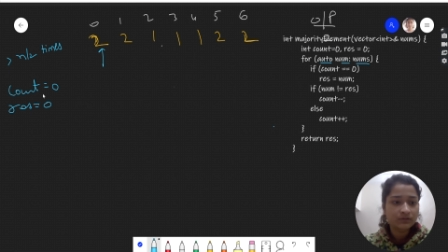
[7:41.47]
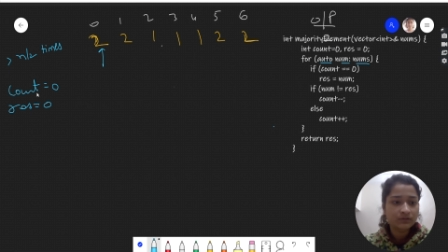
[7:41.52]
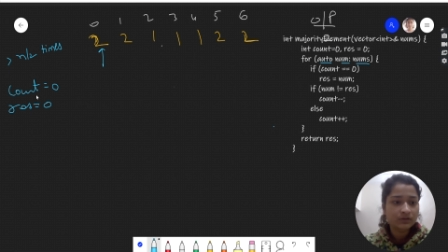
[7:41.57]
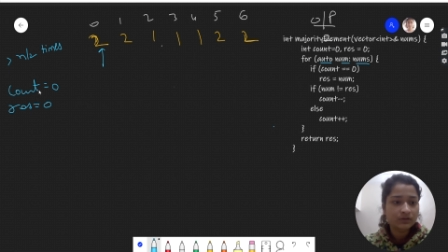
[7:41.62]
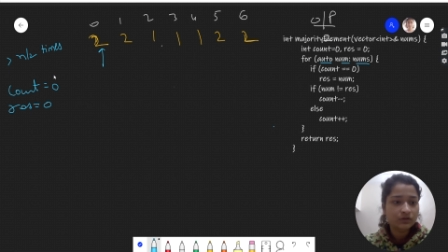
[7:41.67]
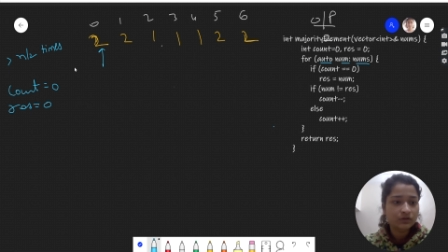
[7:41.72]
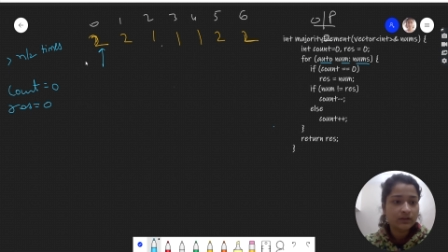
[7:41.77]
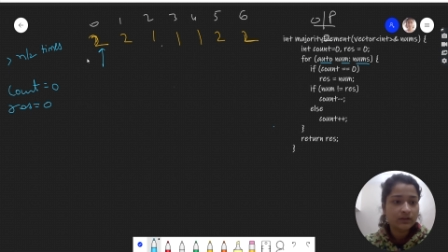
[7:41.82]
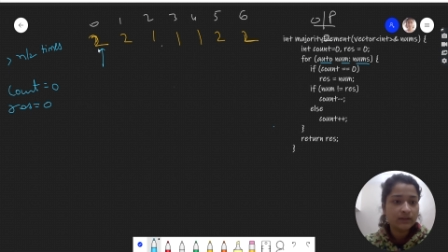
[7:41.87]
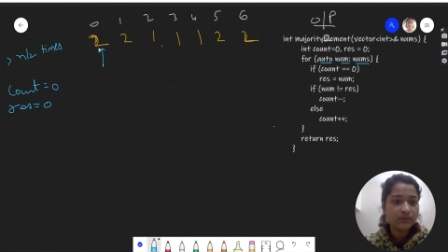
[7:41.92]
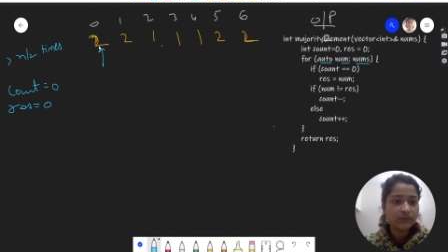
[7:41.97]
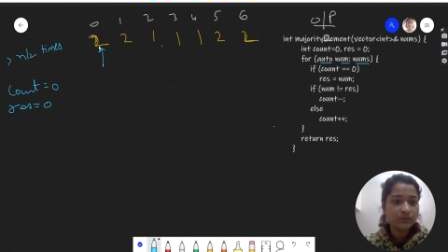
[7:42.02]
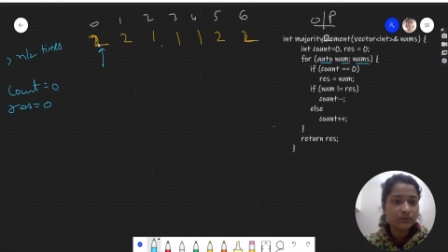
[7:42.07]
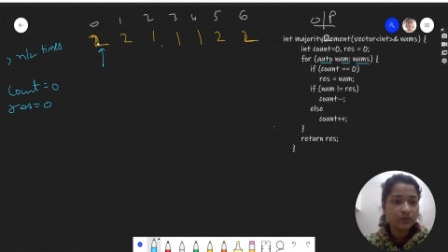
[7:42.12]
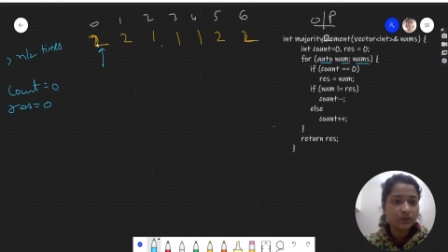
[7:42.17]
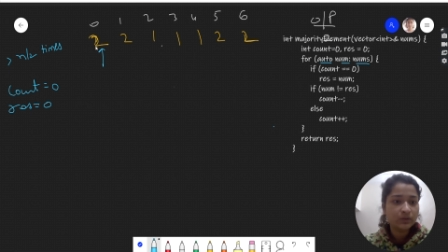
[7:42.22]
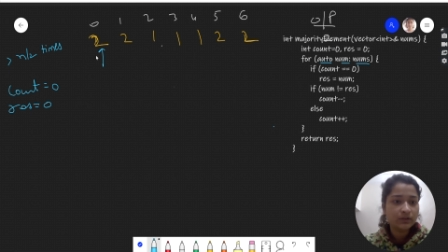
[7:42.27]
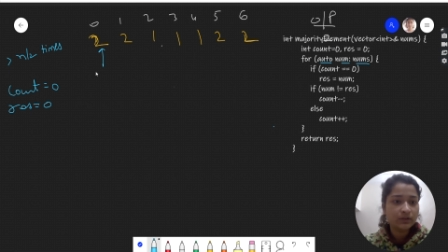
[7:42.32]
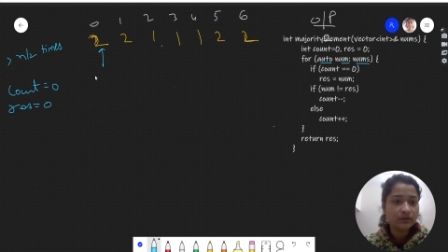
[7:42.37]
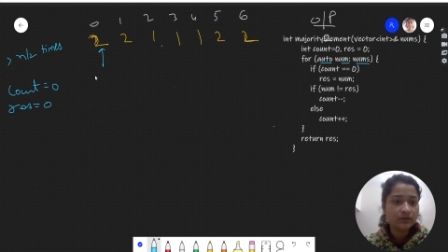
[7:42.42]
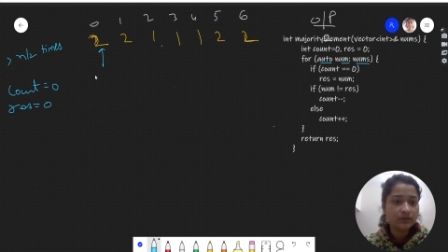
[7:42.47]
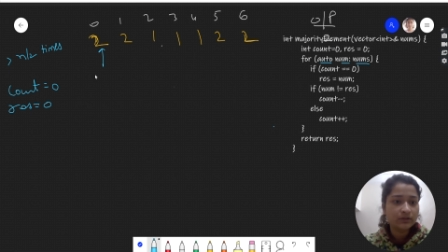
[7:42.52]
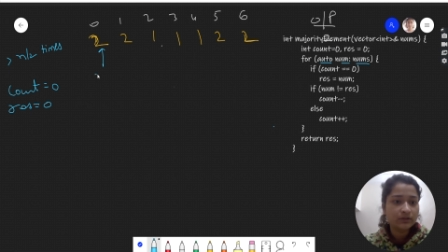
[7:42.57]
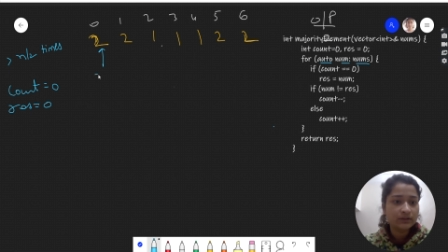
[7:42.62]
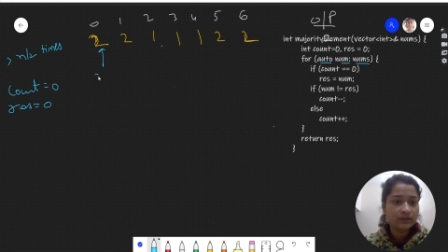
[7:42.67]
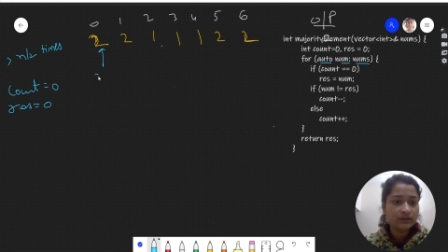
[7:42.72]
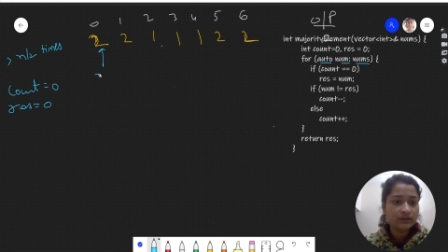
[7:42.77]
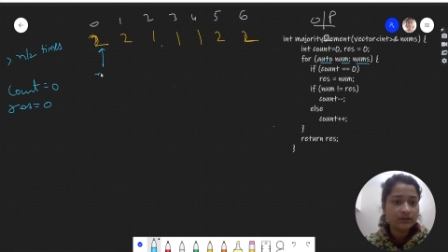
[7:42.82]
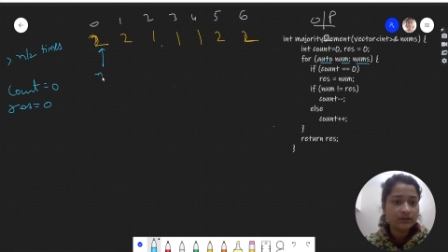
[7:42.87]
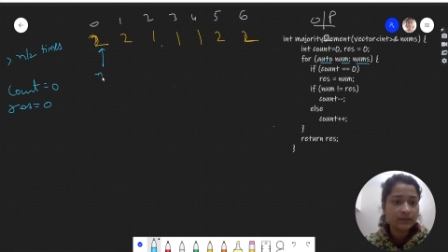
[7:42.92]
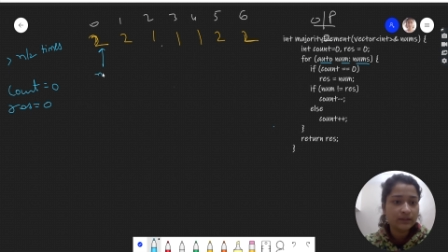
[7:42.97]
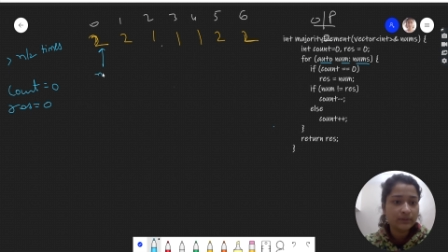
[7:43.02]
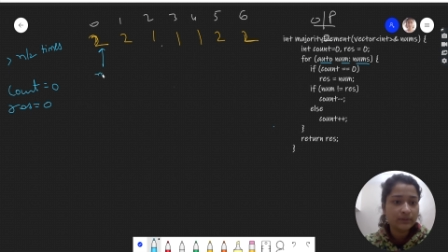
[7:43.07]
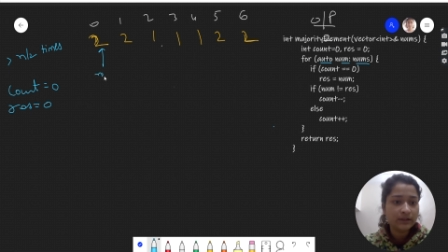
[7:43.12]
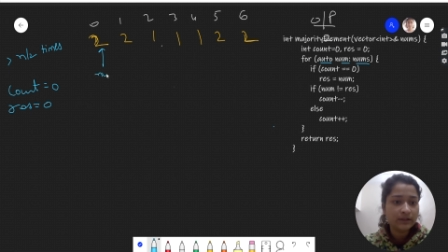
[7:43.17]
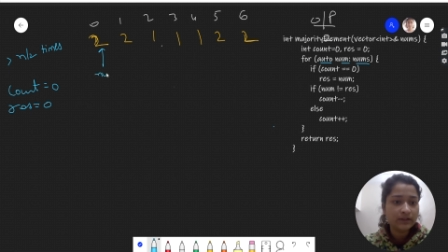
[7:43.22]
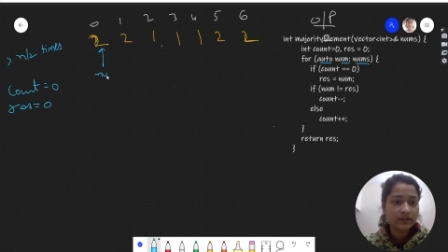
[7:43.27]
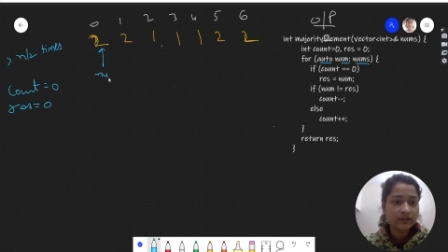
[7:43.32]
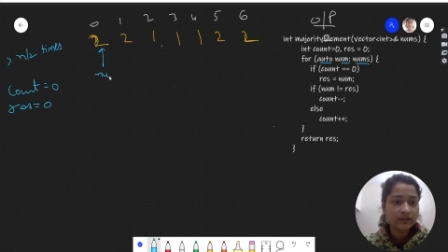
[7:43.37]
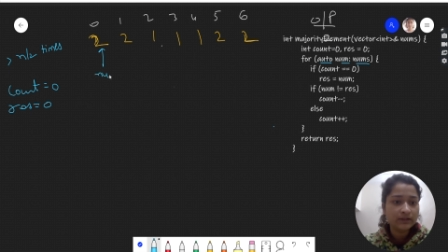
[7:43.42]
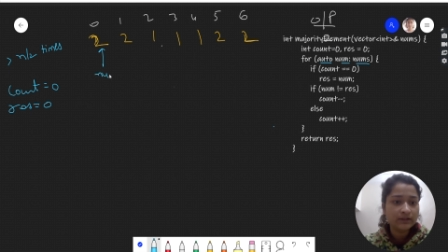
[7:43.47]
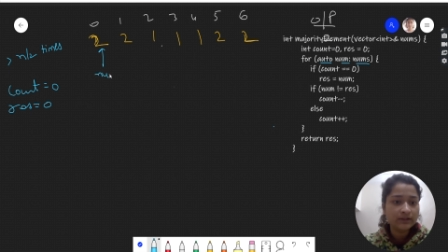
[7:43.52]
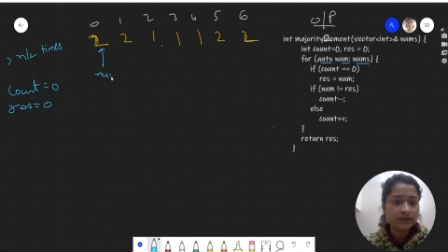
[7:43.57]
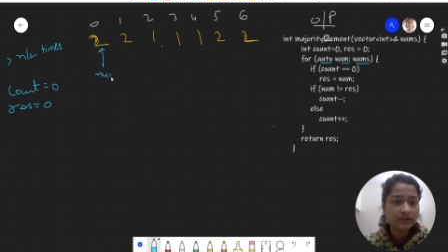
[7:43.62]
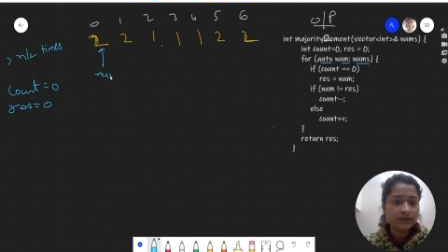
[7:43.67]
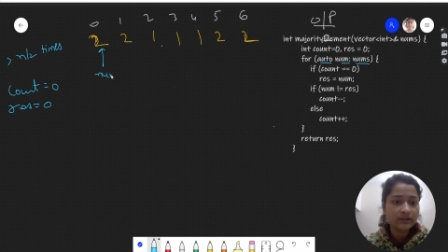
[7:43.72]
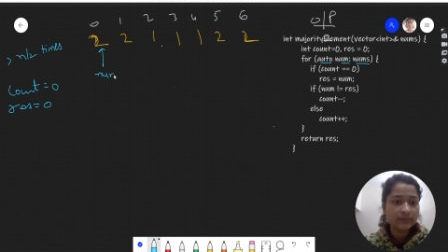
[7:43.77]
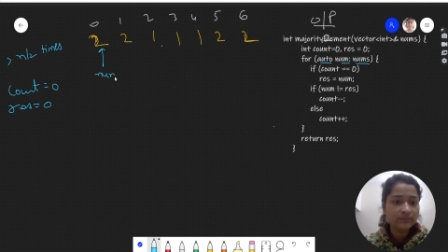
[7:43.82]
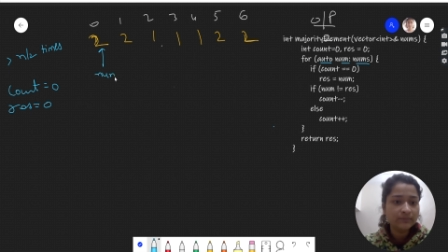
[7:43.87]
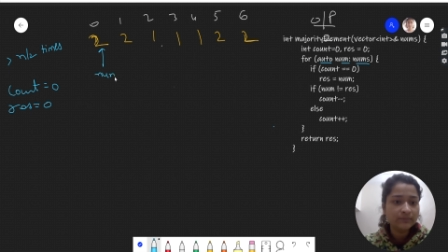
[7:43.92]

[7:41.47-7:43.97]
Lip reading: So num is what? This is num, right? This is num.